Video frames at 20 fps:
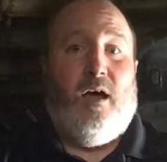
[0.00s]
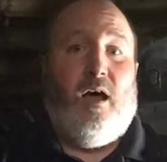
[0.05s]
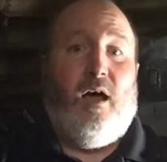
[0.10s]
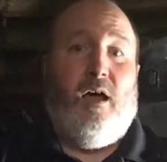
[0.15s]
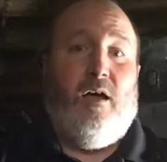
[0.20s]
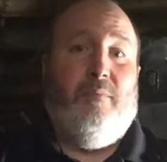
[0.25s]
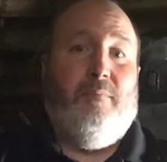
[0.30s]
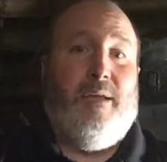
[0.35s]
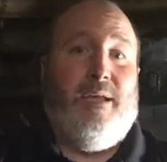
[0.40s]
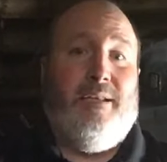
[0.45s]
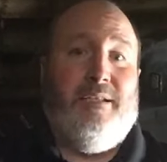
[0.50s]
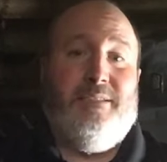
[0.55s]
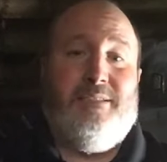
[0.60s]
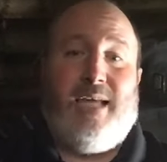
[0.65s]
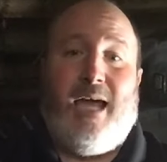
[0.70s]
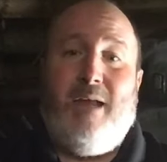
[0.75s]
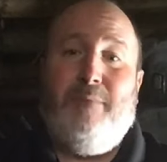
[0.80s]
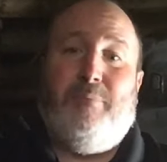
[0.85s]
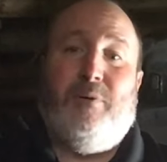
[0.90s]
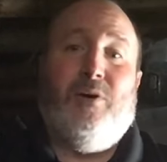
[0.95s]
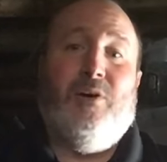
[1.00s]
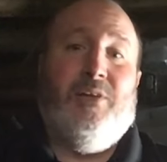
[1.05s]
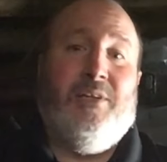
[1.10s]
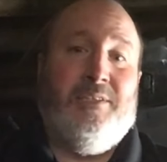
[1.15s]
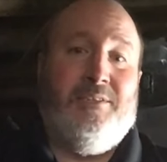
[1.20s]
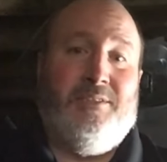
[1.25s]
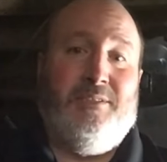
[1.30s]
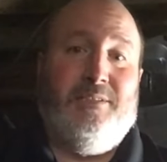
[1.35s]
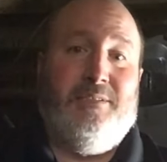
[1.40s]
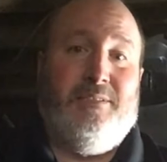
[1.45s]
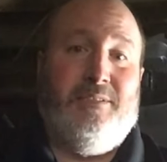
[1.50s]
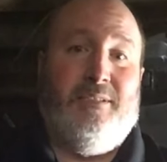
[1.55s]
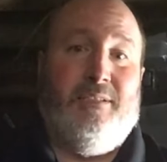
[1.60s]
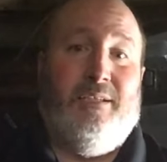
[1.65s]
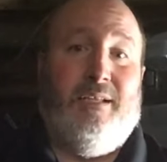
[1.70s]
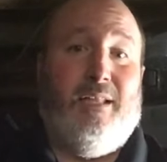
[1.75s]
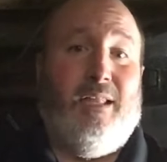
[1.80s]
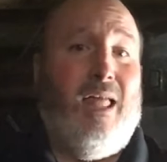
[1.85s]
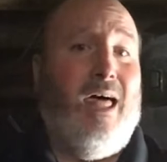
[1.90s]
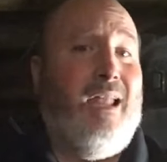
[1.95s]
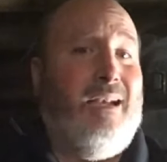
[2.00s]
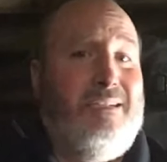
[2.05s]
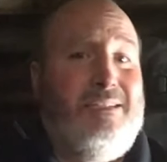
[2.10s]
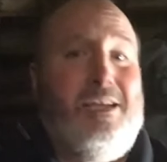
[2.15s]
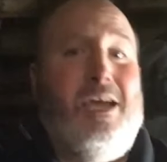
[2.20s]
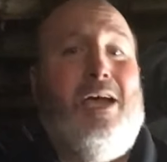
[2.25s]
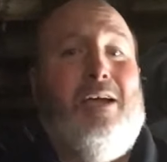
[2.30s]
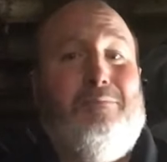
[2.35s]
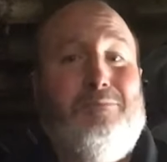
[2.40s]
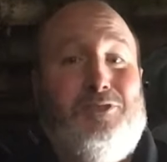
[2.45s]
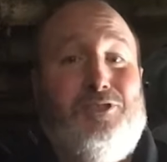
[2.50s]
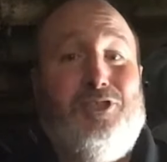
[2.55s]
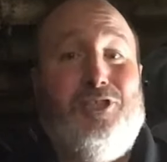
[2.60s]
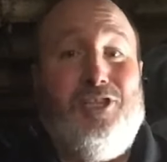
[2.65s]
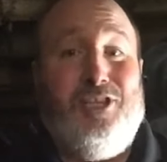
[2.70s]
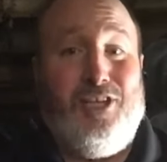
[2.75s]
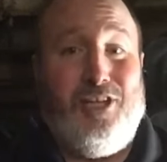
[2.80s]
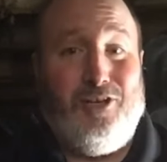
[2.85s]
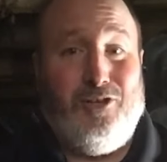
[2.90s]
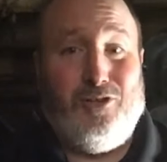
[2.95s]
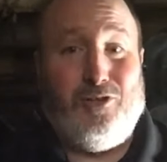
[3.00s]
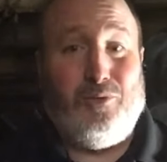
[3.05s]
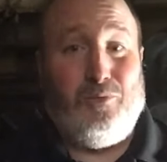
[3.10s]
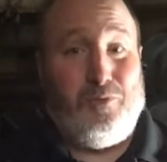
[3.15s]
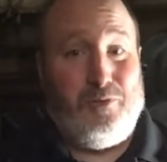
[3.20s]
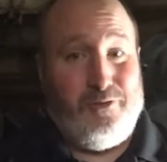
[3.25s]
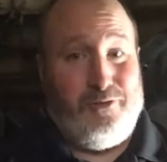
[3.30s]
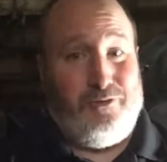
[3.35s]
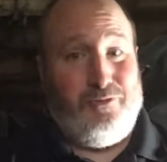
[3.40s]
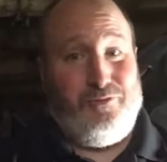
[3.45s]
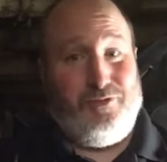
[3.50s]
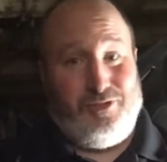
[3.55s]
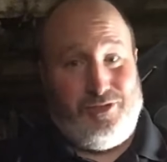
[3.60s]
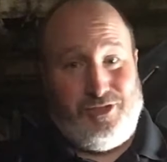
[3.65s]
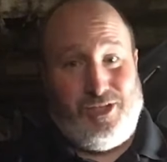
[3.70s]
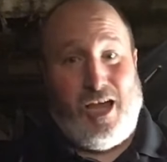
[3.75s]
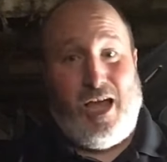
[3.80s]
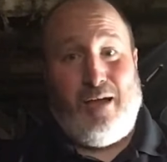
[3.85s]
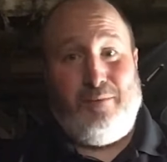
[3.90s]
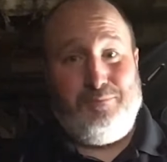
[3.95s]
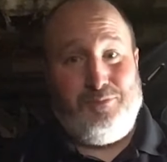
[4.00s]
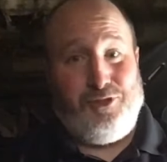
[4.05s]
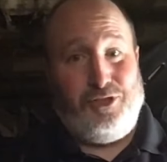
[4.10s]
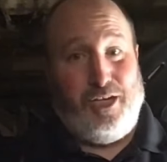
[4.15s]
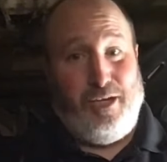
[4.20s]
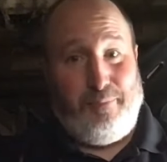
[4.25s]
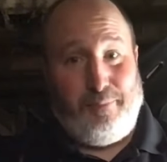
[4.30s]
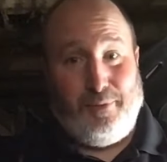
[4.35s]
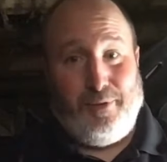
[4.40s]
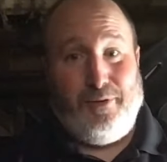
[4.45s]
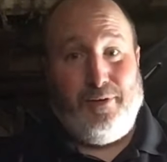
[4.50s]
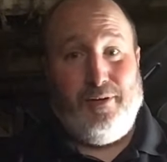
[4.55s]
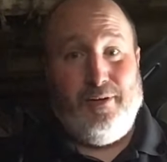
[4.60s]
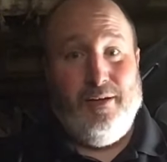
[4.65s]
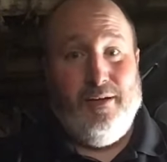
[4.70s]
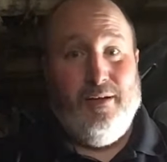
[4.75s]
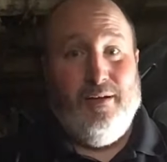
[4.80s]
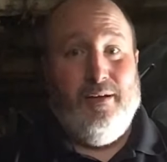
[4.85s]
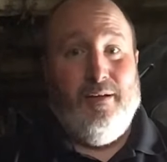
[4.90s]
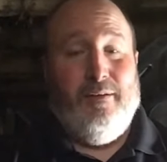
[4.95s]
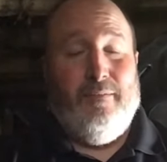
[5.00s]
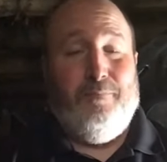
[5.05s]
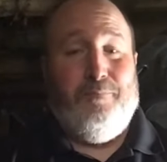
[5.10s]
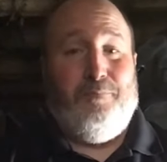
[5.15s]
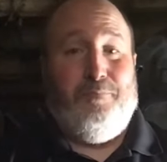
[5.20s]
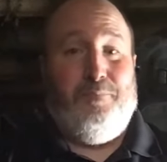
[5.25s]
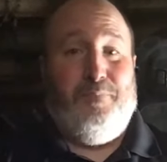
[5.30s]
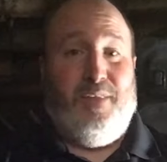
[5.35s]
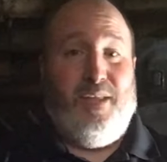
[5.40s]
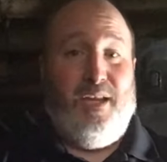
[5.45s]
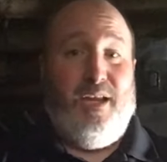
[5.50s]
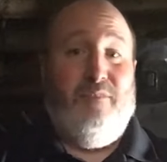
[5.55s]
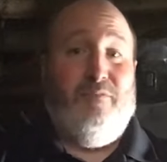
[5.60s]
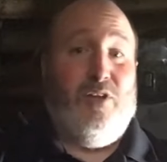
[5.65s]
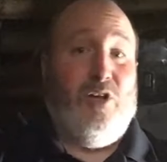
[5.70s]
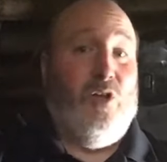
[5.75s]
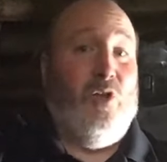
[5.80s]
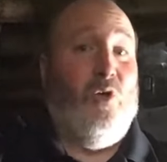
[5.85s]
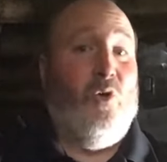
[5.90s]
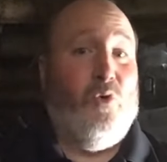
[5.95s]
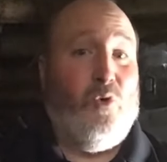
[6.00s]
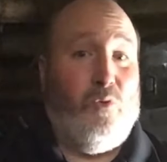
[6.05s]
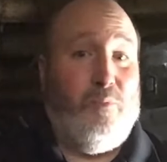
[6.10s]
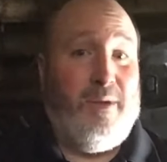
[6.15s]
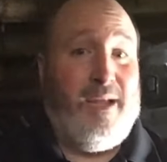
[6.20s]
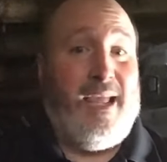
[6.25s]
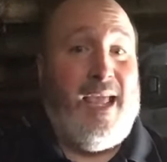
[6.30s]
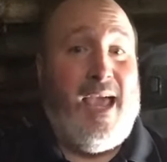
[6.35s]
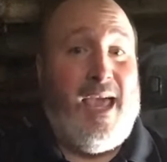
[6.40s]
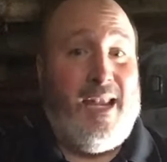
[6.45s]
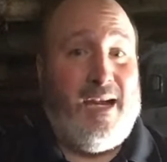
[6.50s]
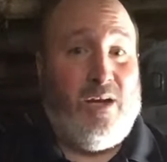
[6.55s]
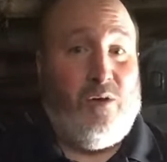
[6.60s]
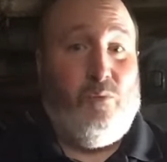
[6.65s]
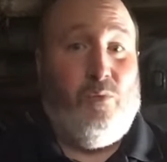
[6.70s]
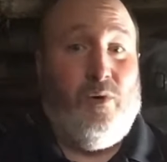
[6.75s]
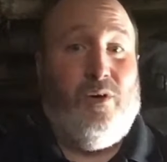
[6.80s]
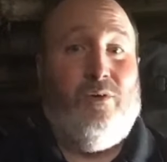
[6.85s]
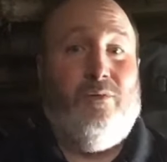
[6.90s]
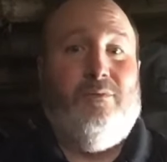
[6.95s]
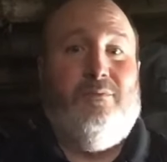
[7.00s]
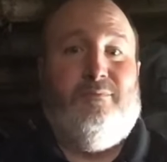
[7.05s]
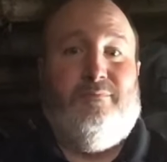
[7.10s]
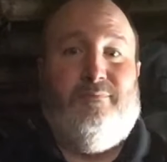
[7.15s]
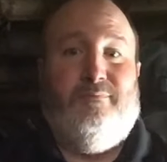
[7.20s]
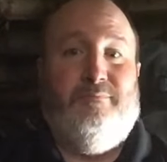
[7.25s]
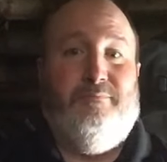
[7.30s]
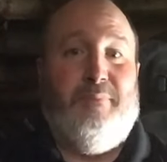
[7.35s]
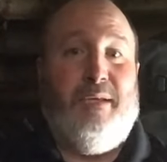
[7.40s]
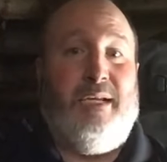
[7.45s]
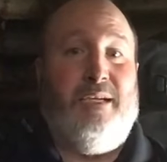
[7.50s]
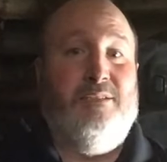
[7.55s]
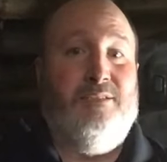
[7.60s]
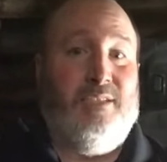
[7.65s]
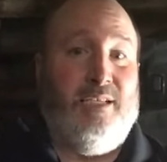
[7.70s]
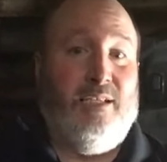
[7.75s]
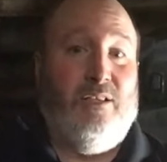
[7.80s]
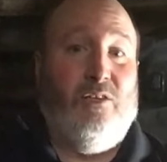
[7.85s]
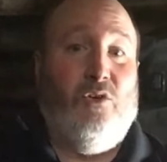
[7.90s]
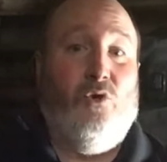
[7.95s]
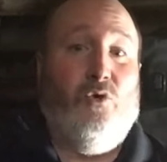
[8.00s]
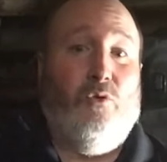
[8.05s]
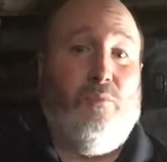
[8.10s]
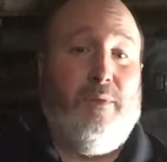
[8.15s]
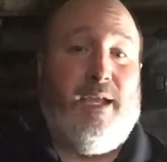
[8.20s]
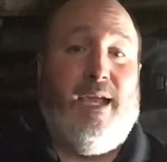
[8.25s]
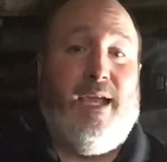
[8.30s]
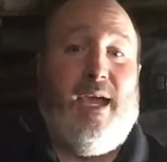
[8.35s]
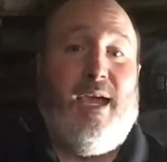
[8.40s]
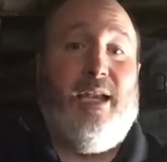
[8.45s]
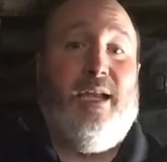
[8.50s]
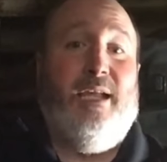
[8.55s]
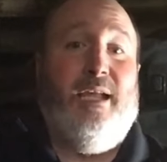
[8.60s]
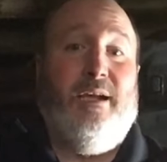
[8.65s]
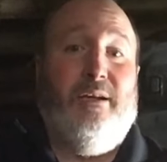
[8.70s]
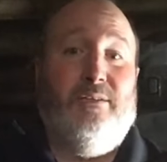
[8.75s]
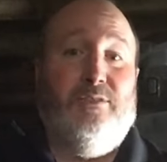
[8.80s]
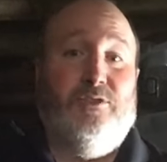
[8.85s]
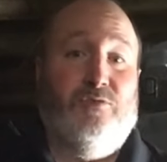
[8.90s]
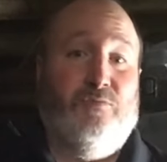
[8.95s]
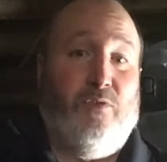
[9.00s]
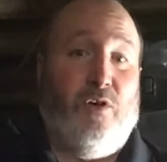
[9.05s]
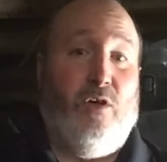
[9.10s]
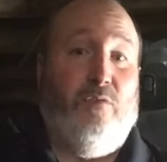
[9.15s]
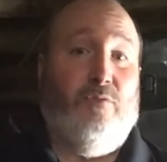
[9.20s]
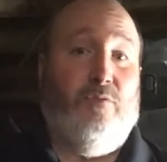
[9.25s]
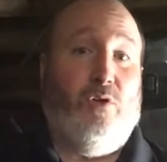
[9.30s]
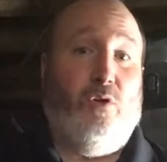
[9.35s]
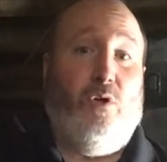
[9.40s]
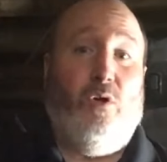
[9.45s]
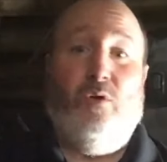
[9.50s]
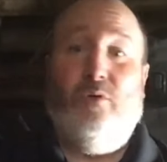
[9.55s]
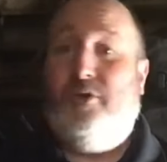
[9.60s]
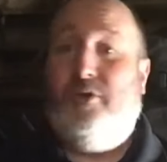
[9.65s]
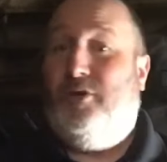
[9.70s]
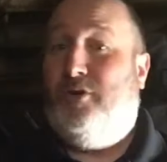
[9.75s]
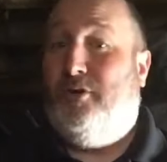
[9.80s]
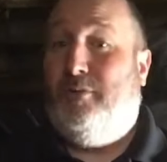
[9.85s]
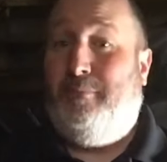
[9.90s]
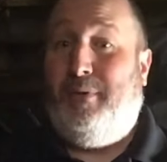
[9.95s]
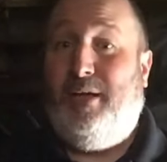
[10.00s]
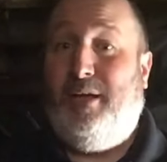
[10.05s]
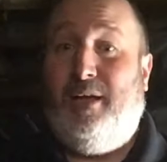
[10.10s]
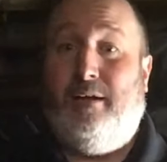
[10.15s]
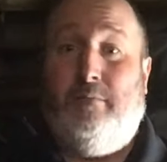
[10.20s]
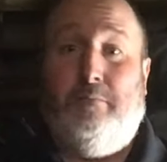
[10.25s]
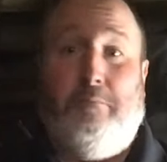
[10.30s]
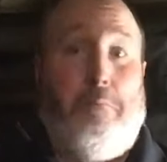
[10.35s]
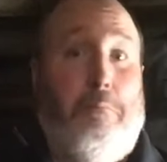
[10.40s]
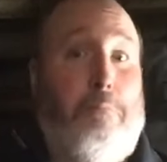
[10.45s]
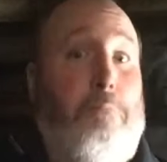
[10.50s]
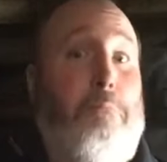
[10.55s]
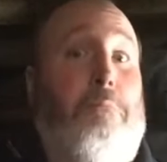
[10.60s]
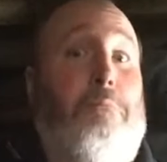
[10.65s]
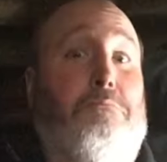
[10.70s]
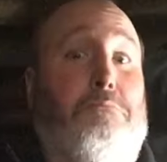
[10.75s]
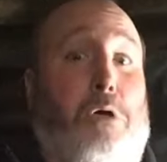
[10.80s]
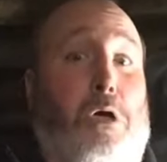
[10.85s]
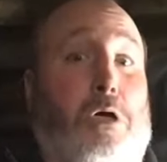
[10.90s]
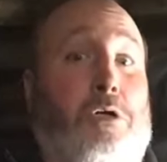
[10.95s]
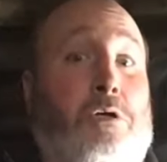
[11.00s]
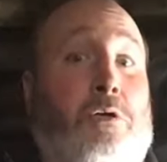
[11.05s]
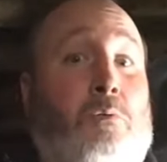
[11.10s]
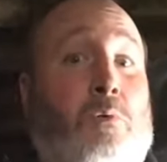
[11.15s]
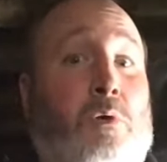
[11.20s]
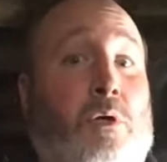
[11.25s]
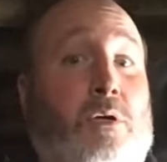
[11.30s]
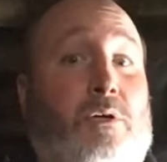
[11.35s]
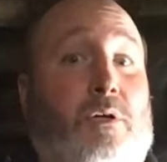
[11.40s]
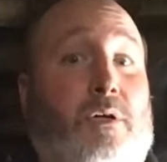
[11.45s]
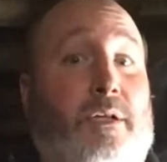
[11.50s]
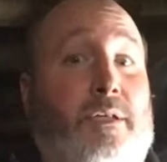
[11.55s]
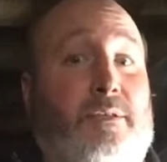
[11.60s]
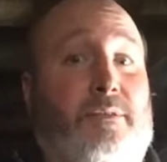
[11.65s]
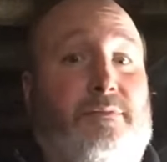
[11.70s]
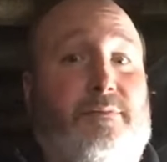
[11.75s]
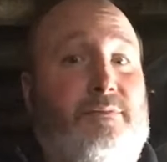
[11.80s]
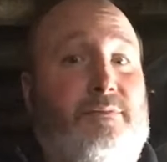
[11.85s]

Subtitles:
And the sad part is a lot of times the dealer will do the job cheaper than even a local mechanic will, because the local mechanic hears Volvo, oh, European, hard to work on.